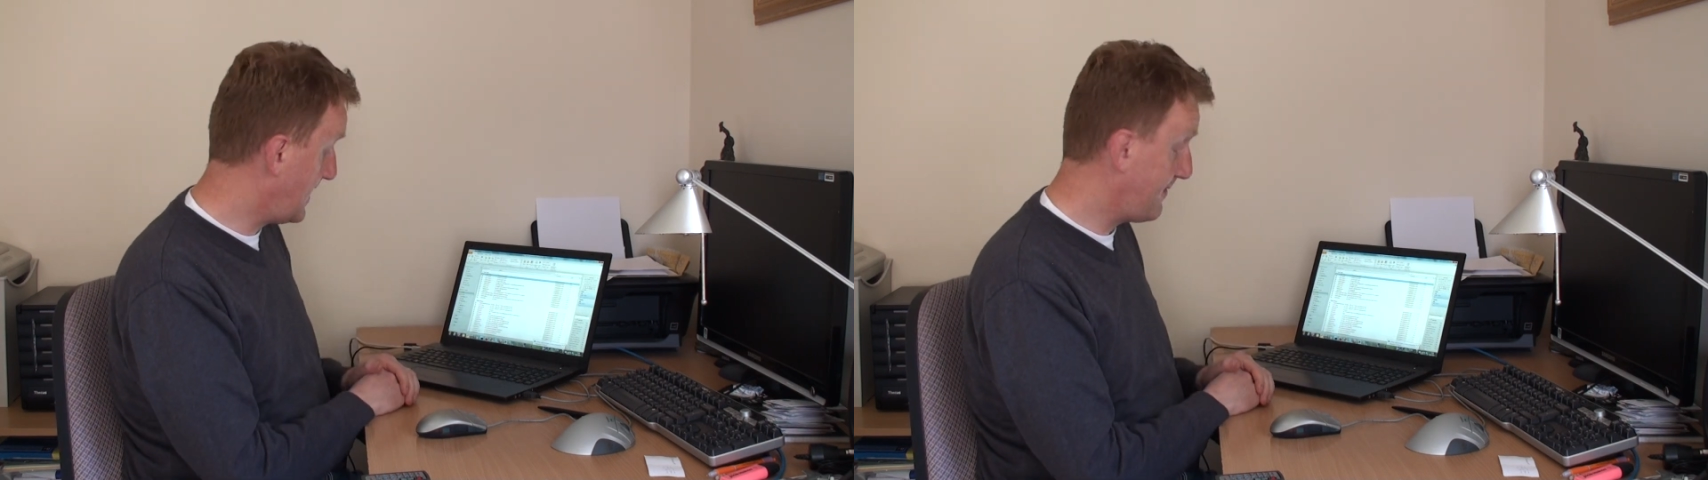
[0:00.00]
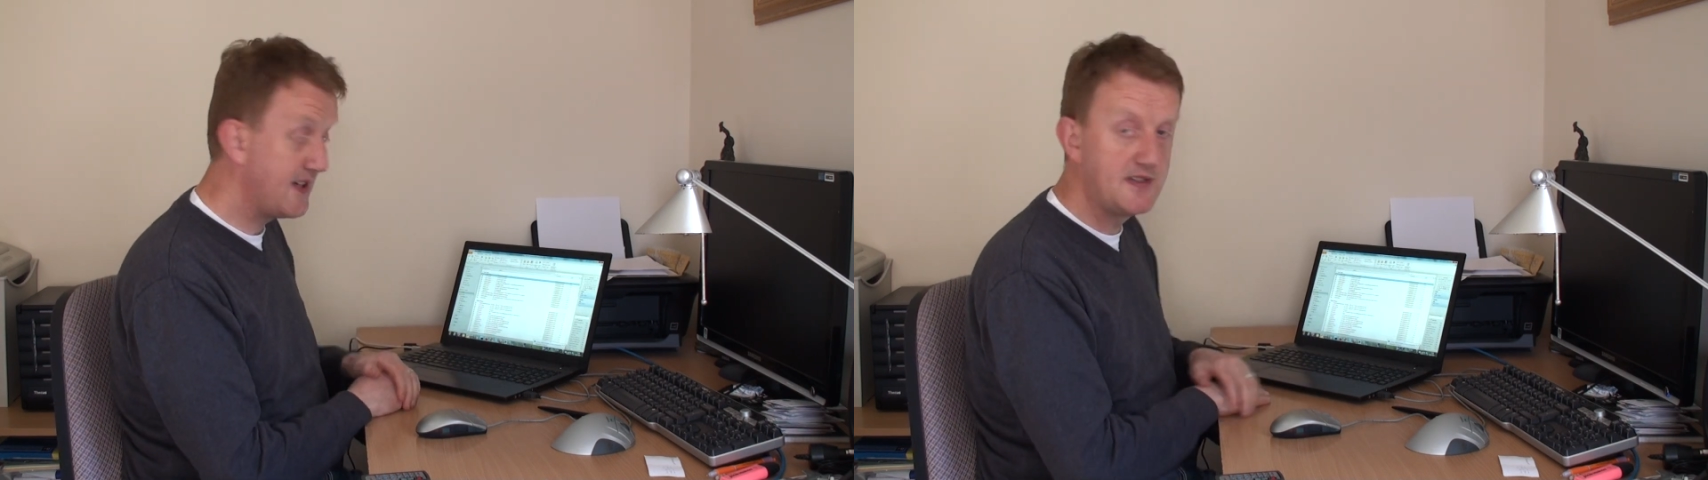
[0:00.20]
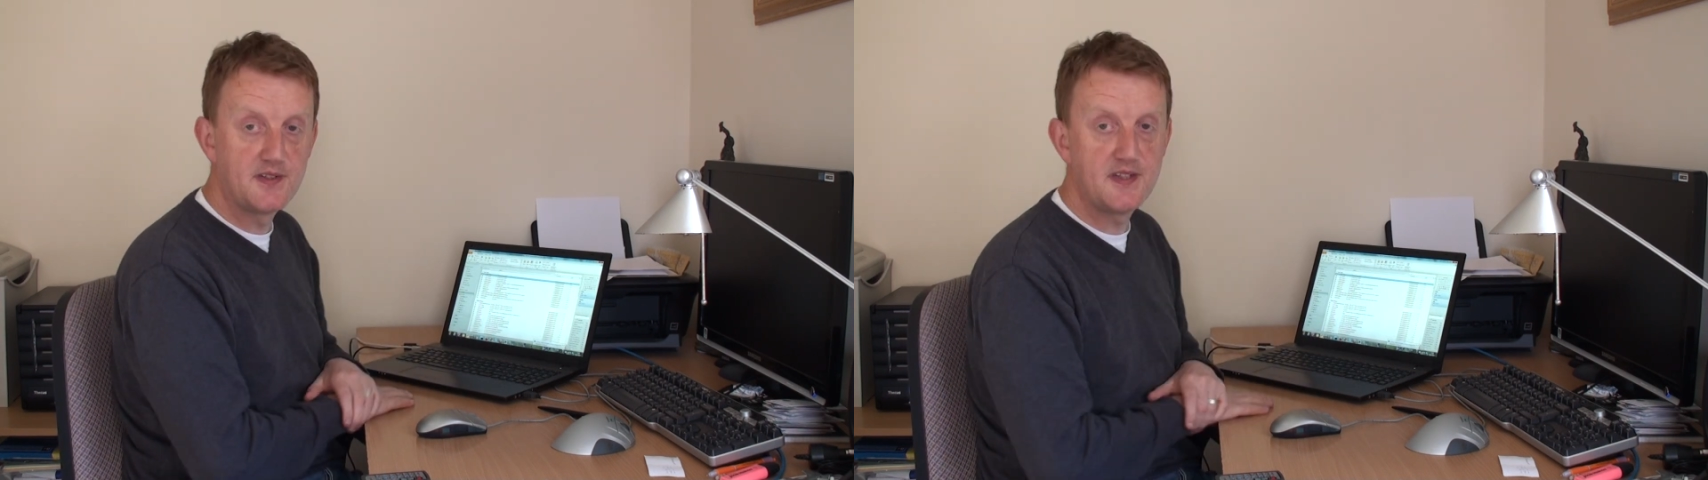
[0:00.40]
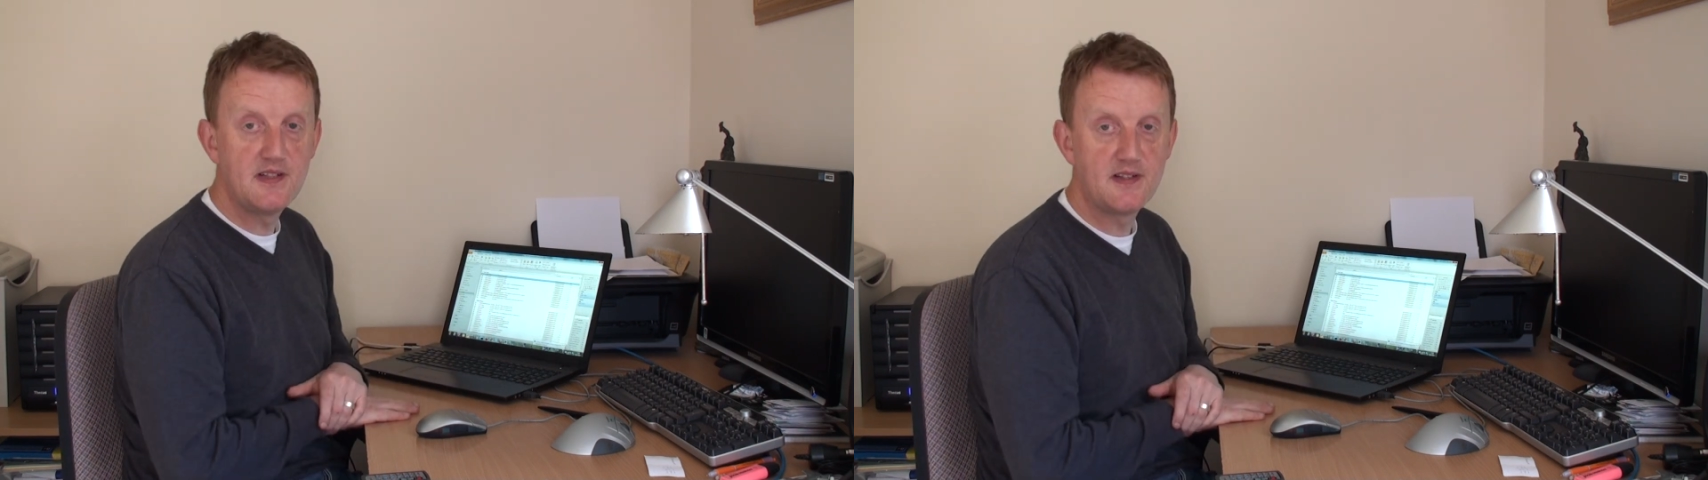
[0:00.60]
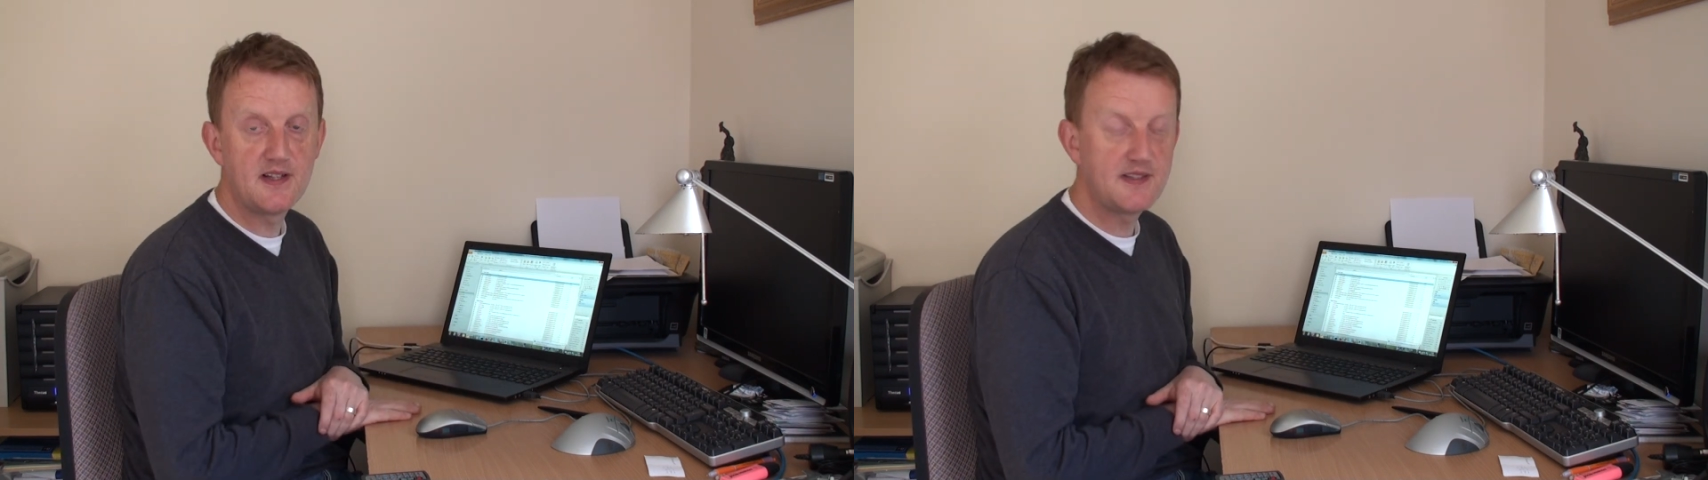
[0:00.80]
I've had
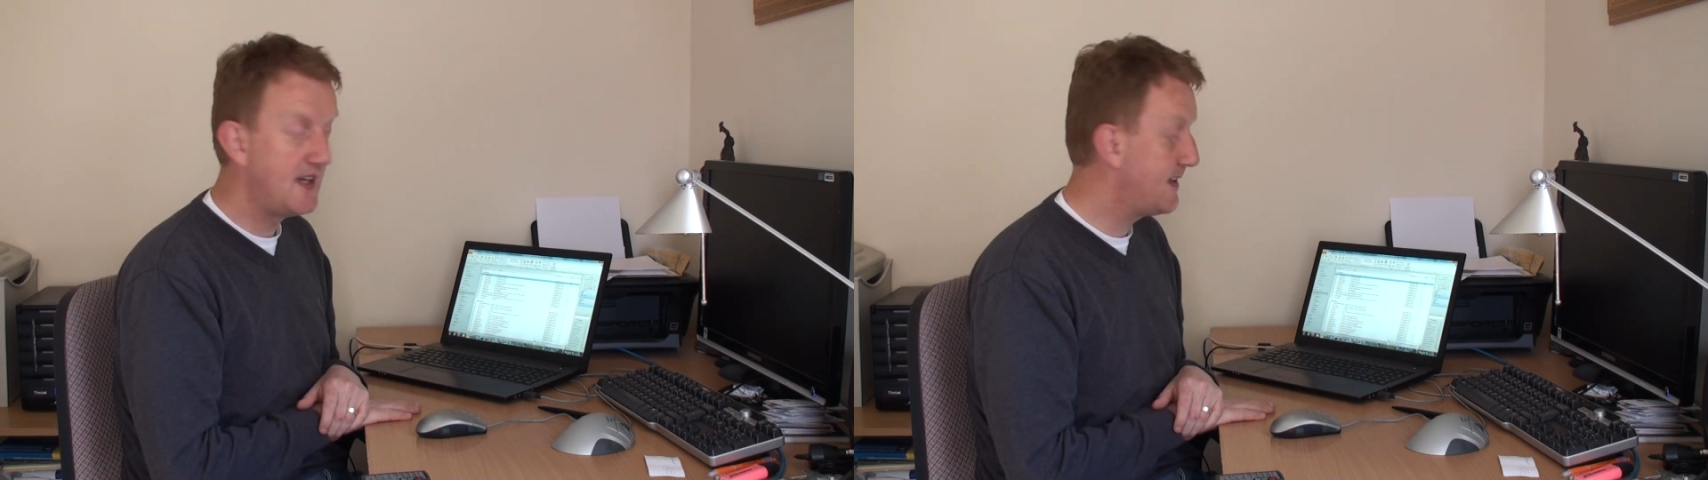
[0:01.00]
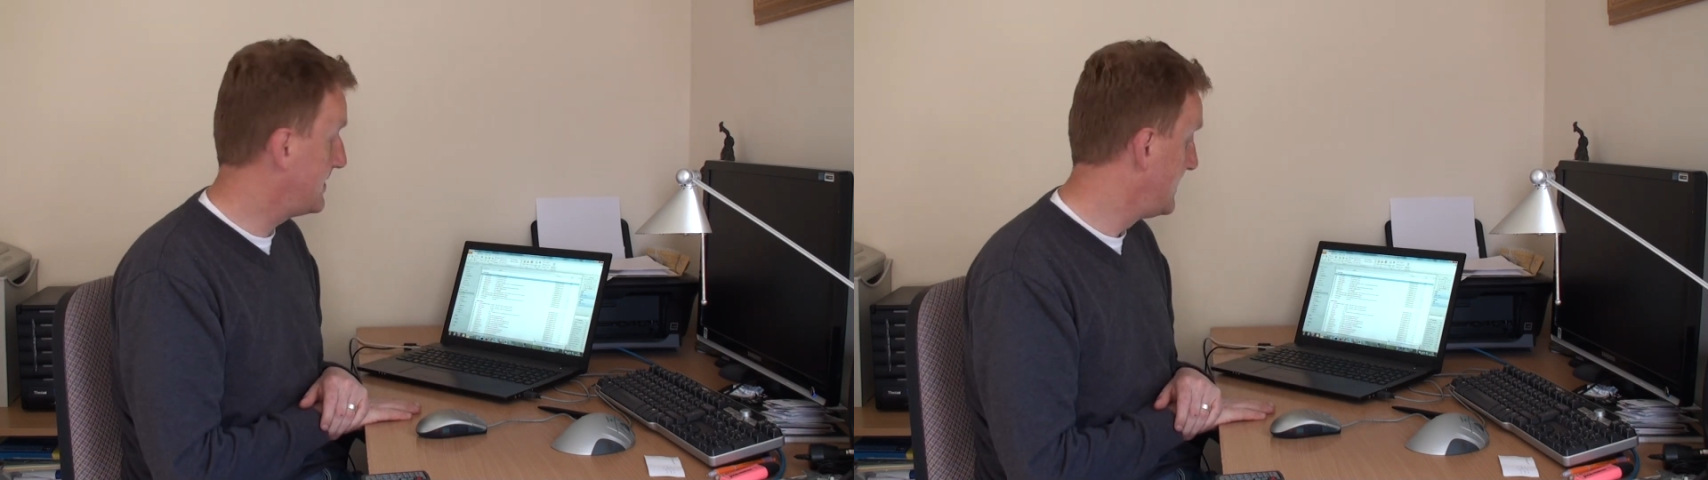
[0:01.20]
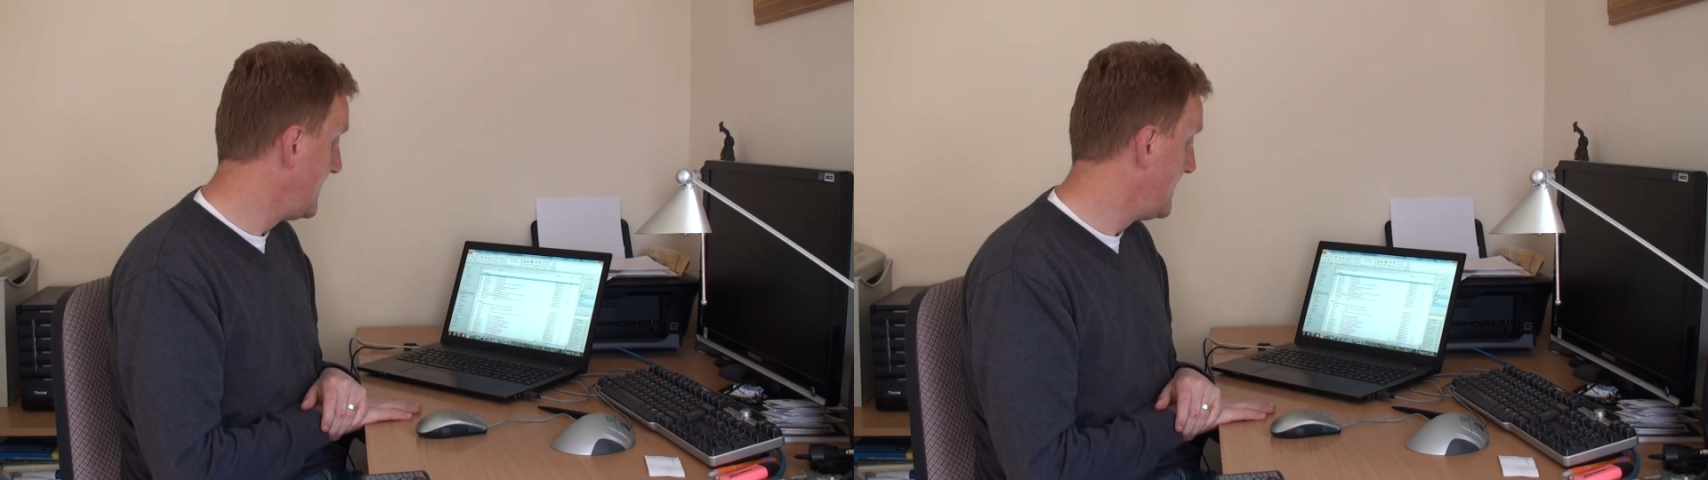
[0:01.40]
nothing like that.